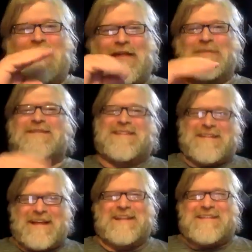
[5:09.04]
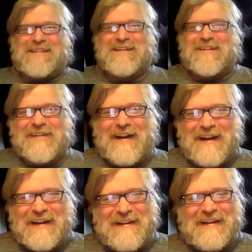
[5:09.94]
lips. That's
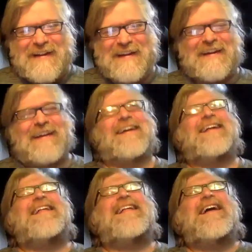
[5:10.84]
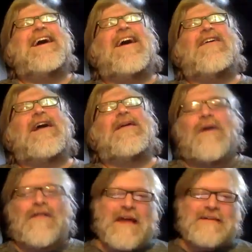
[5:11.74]
great. All right.
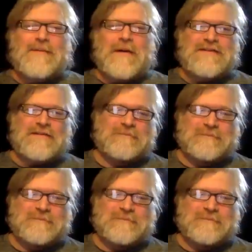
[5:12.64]
Well, thanks so much.